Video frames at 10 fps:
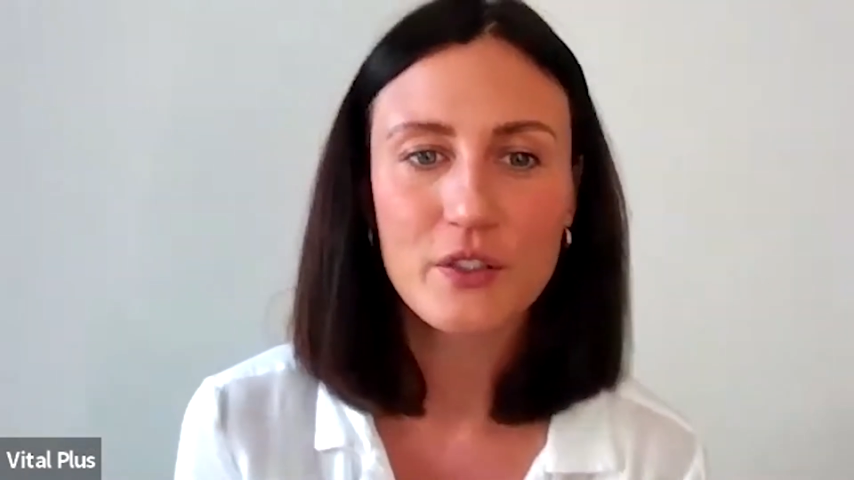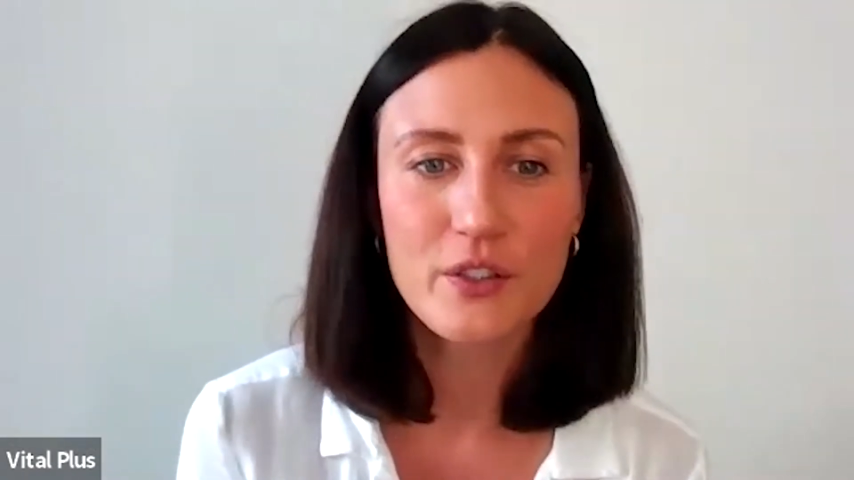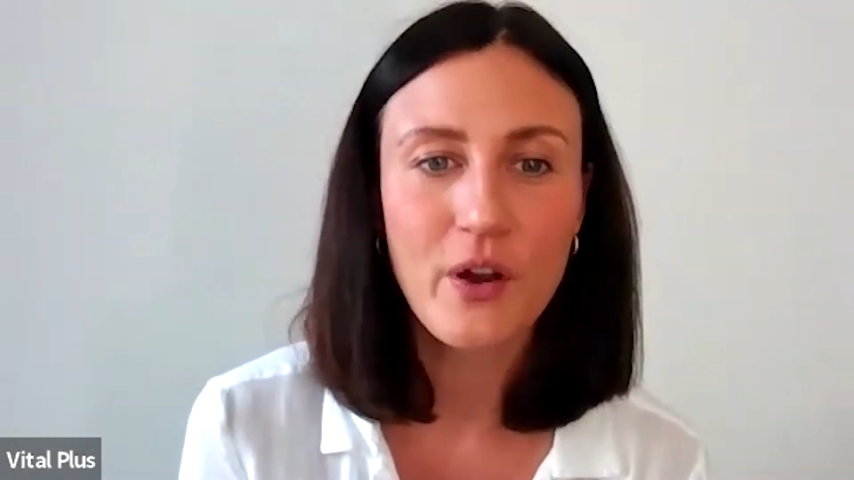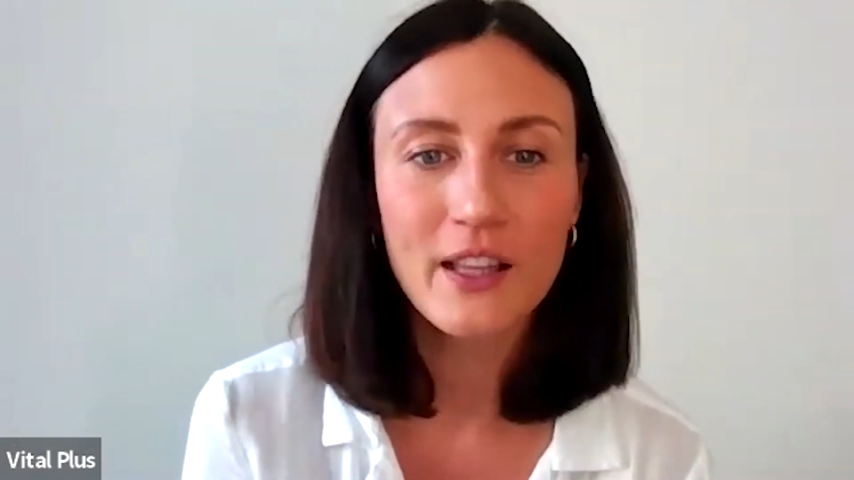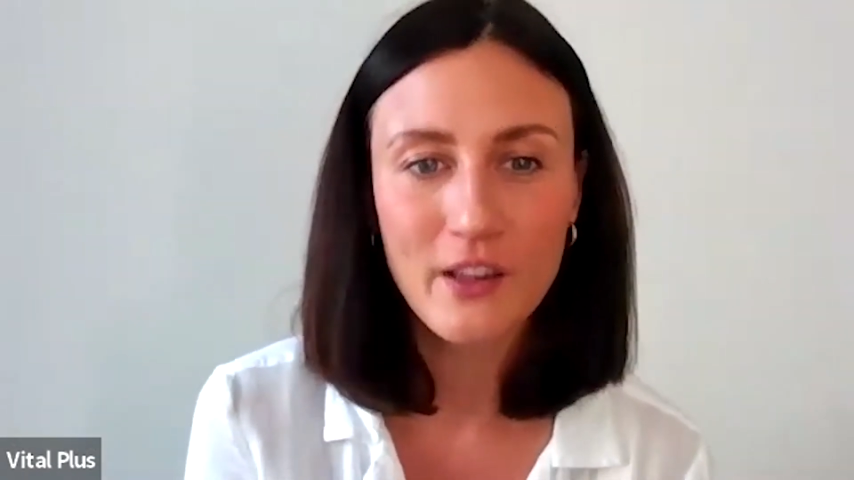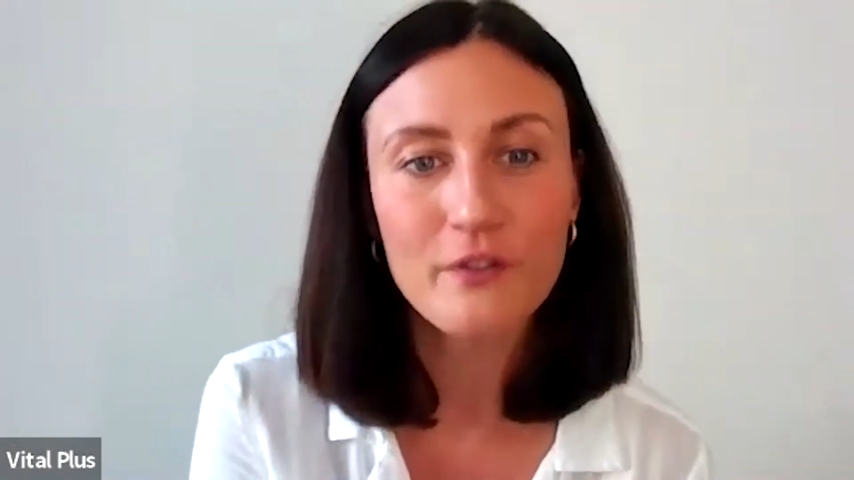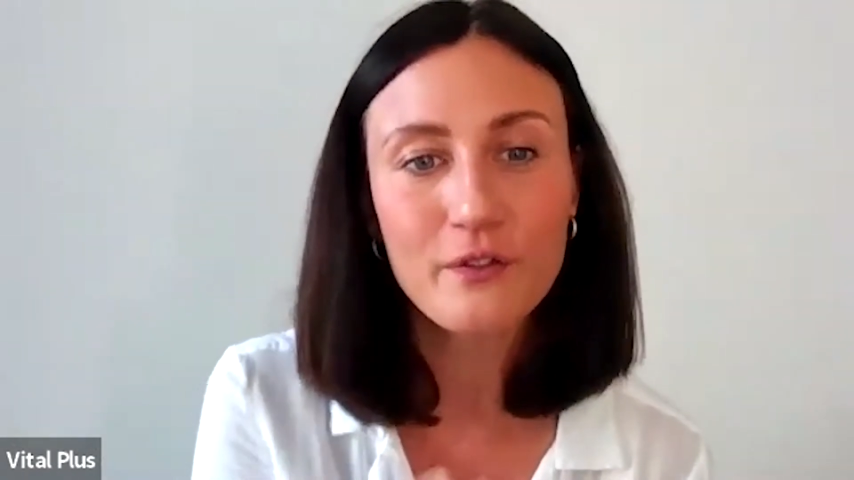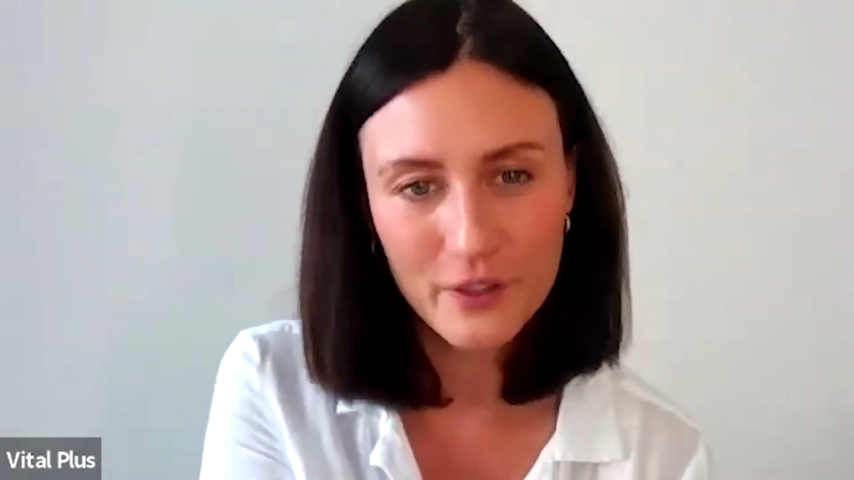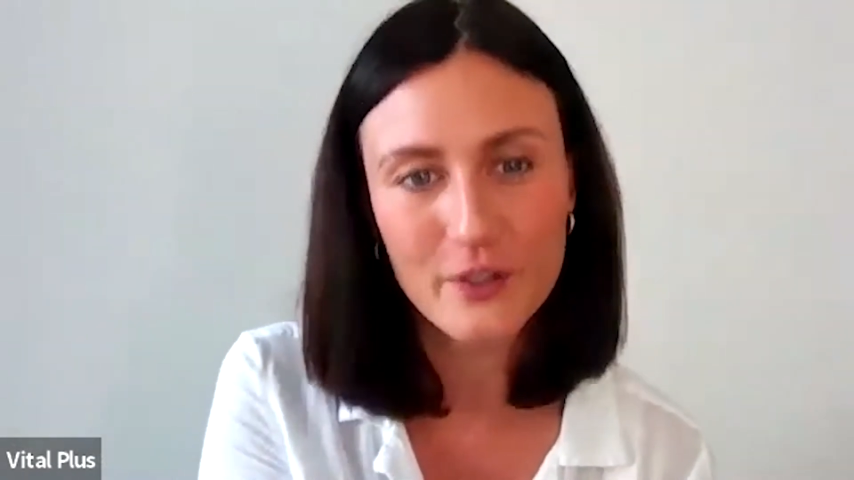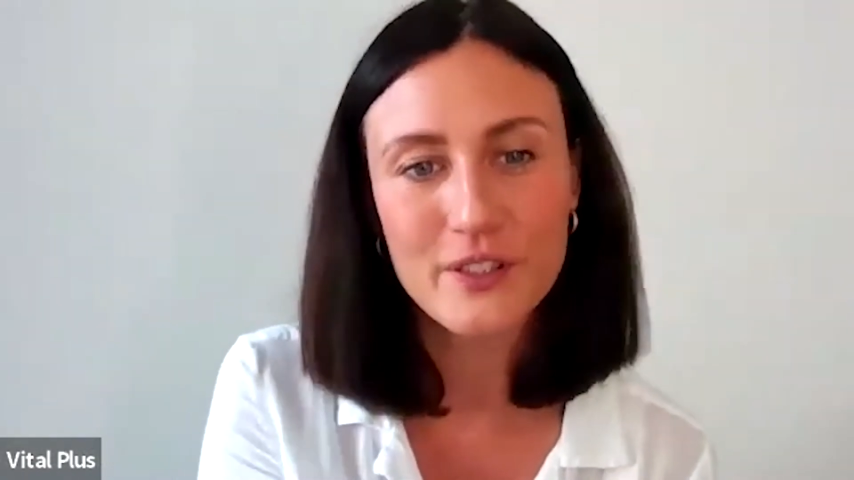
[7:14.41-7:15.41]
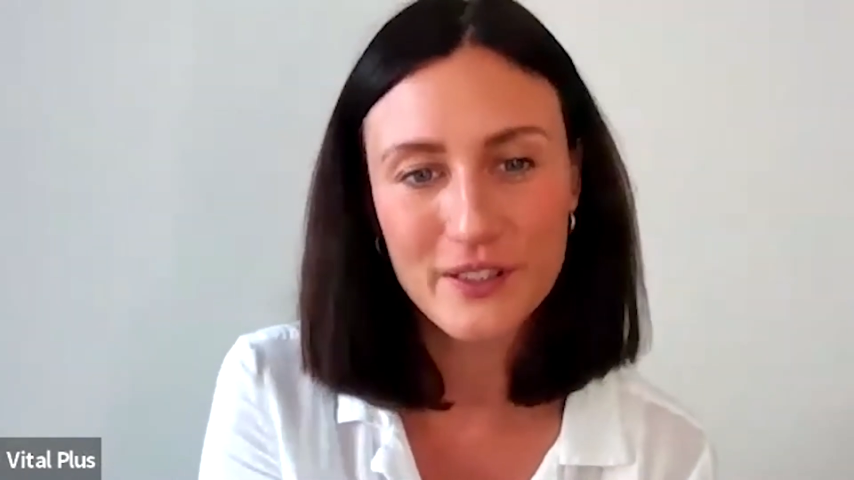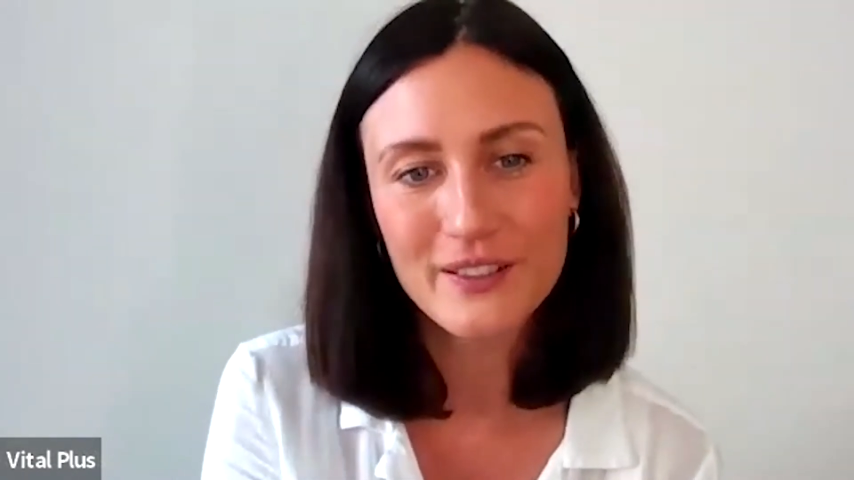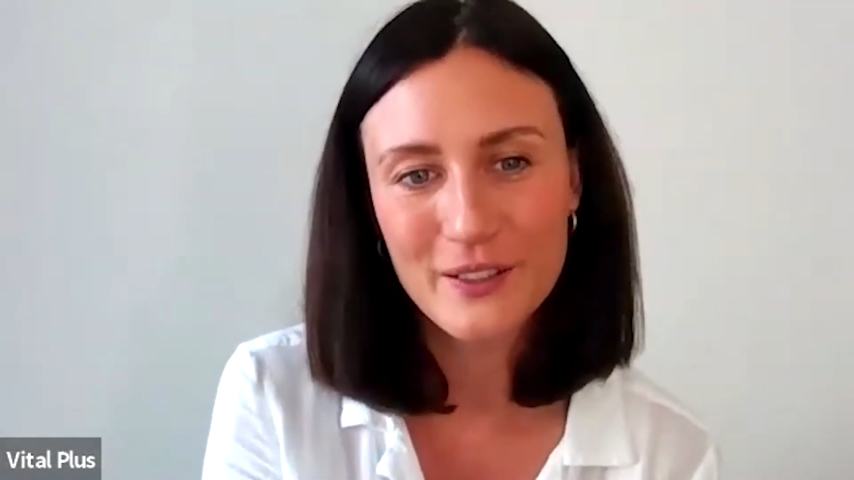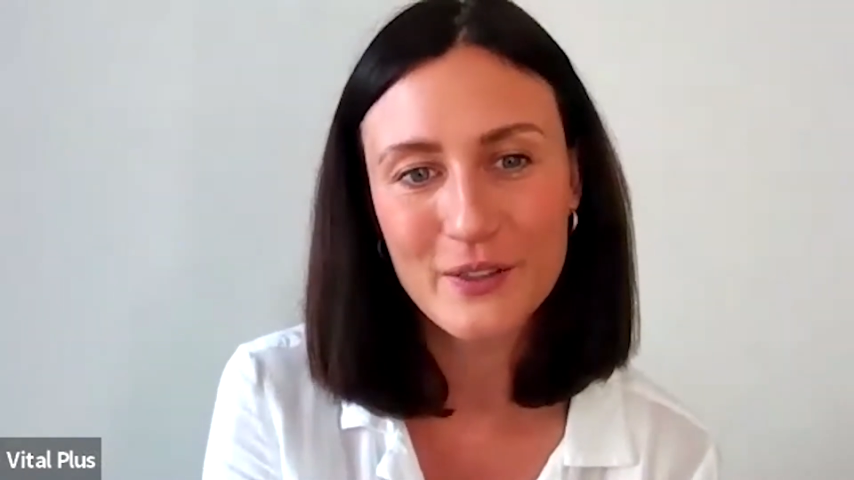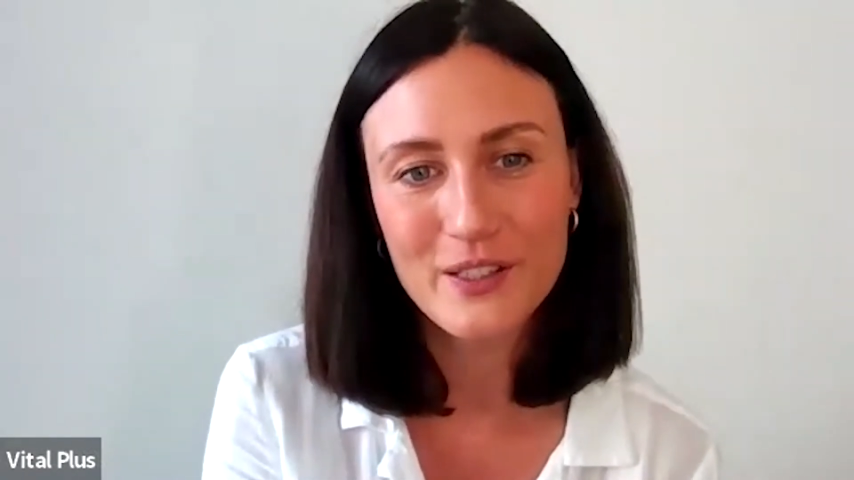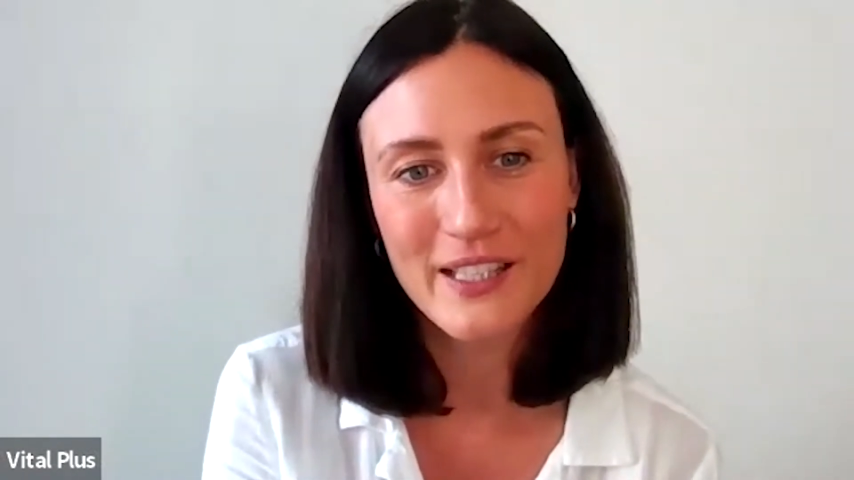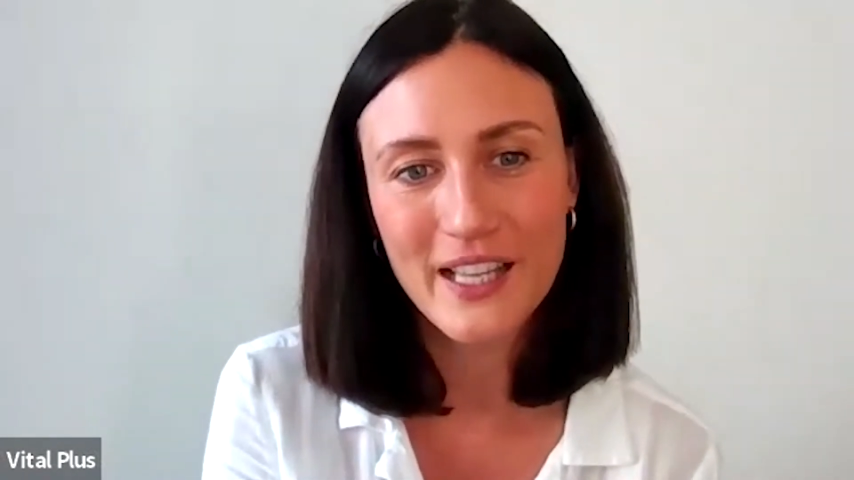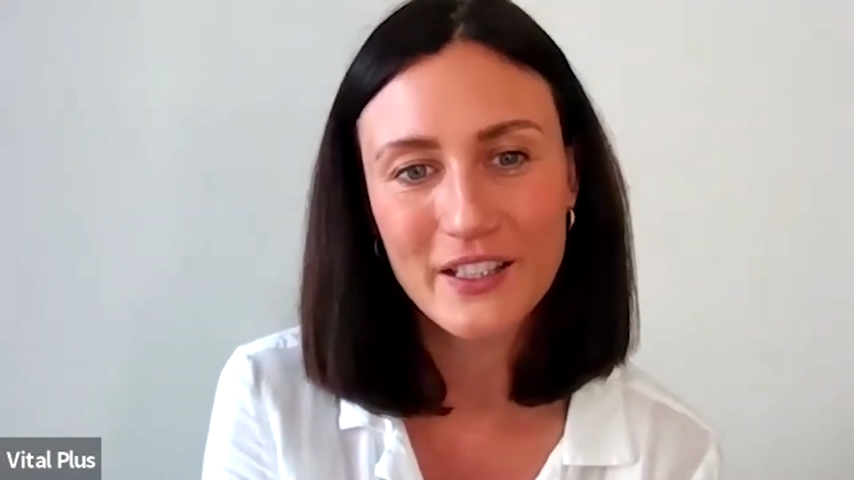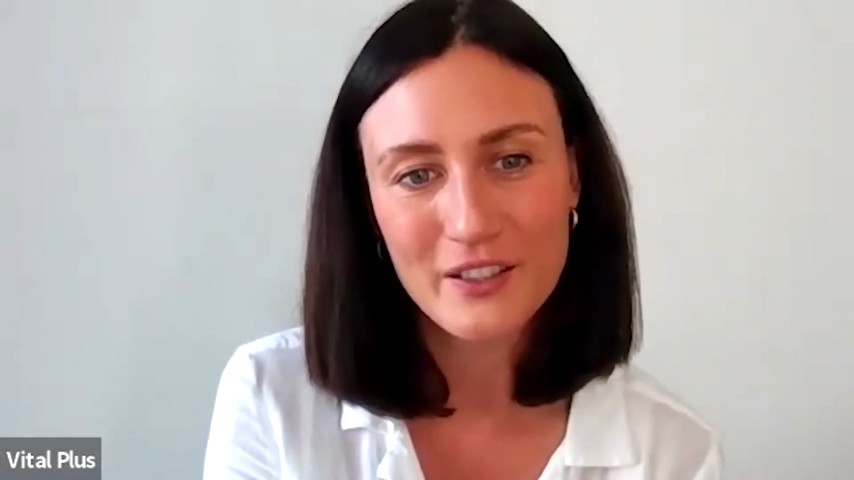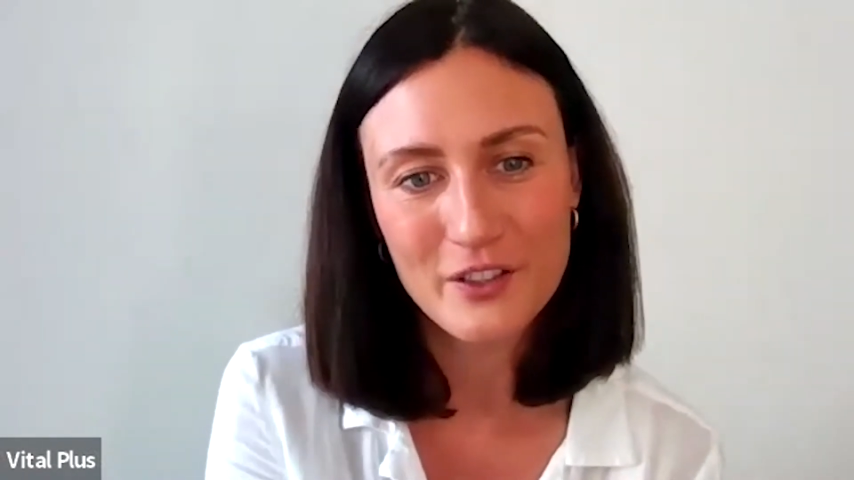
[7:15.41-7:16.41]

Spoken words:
So I love using that